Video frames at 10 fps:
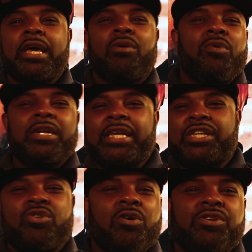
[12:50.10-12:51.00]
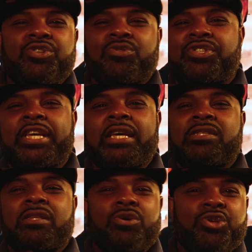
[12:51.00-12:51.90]
One of these corners, you'll see it.
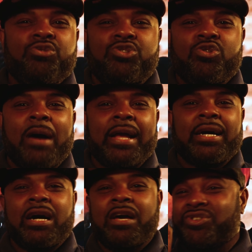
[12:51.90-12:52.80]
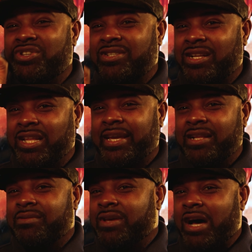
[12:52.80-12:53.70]
It's a little YouTube icon. You just click
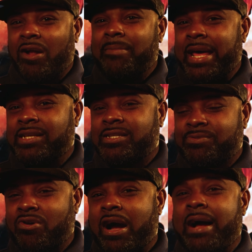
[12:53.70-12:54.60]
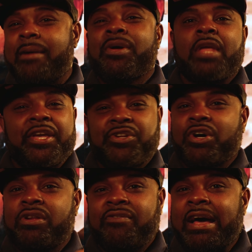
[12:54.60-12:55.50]
it, automatic subscribe, and you
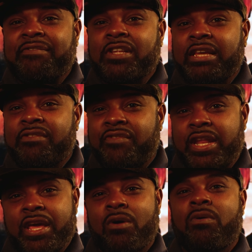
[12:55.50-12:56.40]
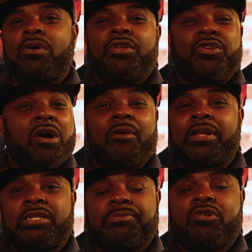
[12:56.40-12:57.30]
don't even have to leave the video. You're
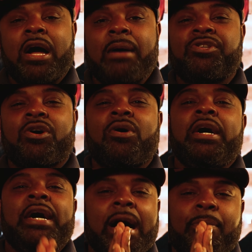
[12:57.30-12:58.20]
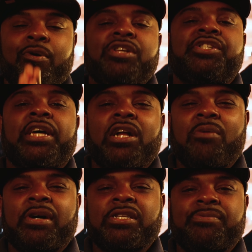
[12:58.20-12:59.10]
already subscribed. So I appreciate
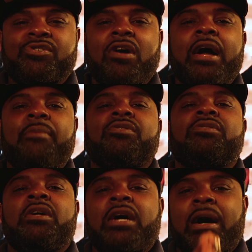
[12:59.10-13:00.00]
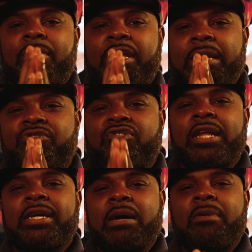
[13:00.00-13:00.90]
all my subscribers. I'm going to keep
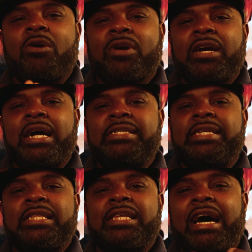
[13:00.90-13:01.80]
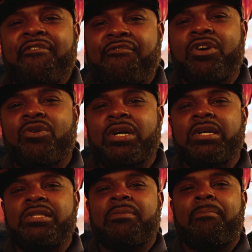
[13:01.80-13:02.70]
trying to come out with content that I feel
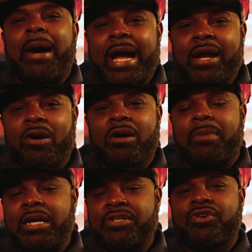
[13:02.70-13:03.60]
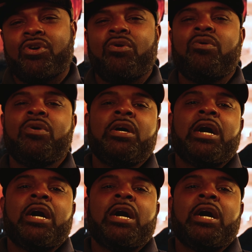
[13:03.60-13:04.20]
good to my heart, my soul.